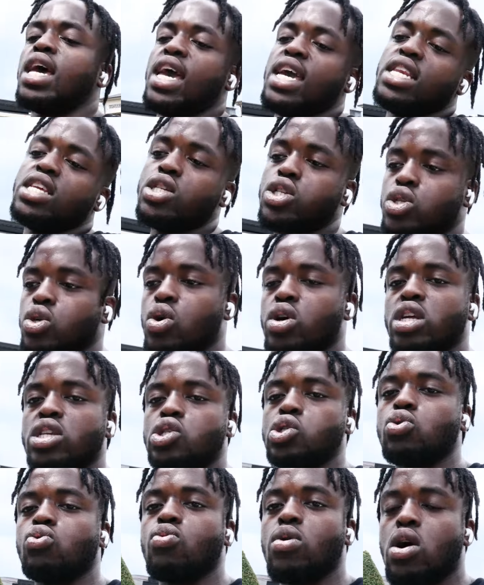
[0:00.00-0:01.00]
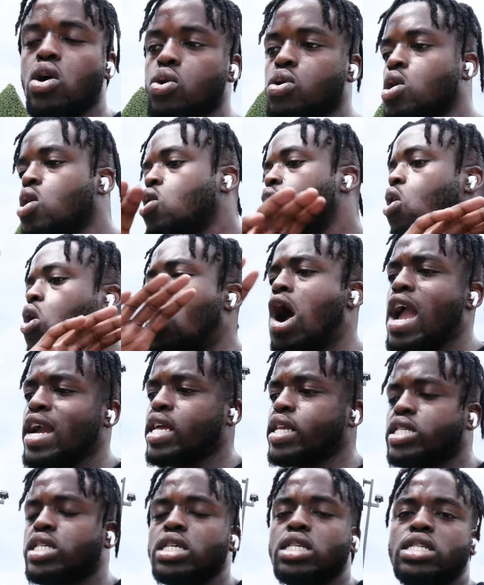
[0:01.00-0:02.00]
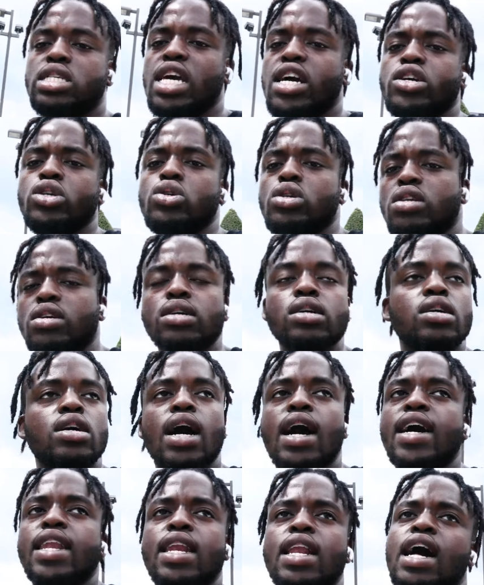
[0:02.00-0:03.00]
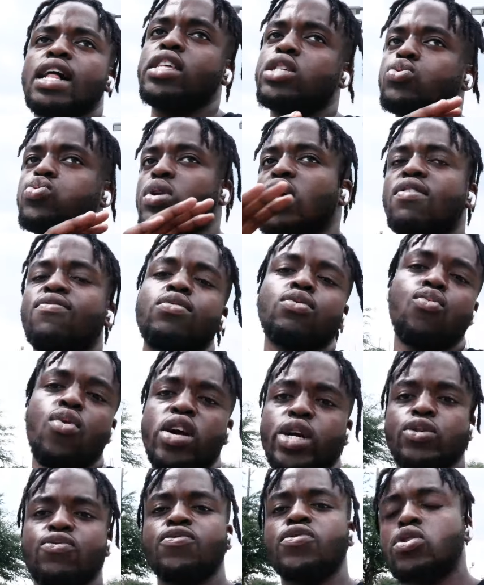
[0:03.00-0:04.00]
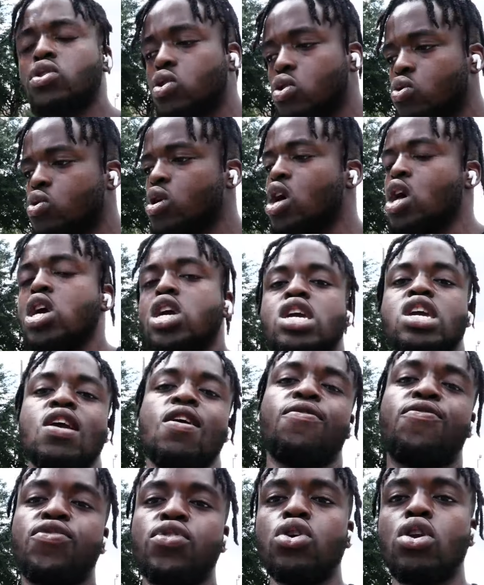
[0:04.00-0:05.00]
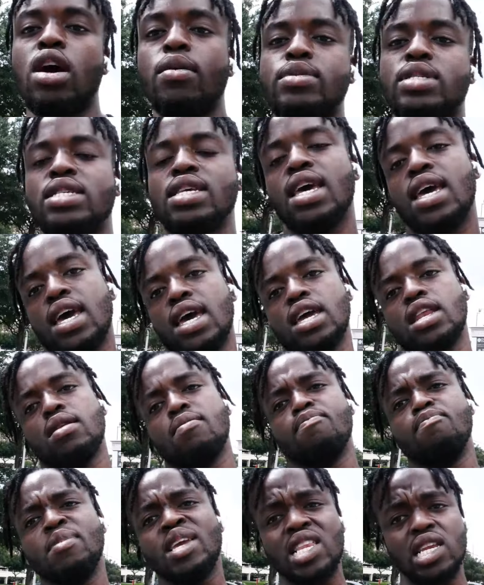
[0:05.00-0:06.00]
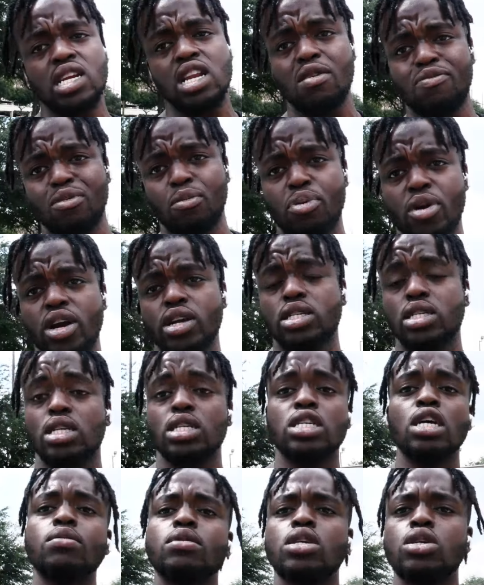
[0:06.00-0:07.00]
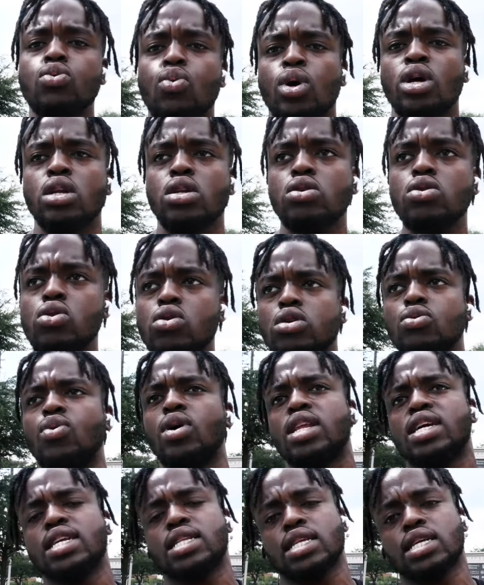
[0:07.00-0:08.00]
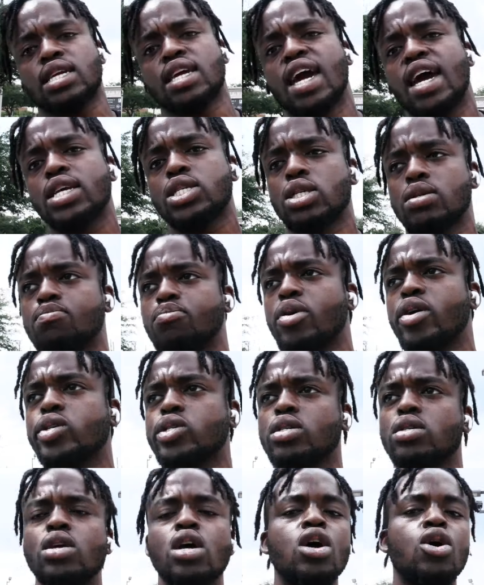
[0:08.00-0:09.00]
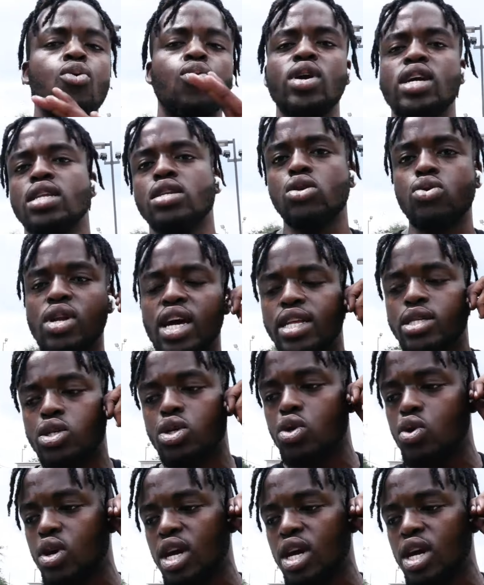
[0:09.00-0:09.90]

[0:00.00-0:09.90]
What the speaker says: any store that you want, or I can just sell you the $100, whatever works for you. If, you know what I'm saying, meeting up in person is something you want to do, you want to get the cash in person, we can do that too.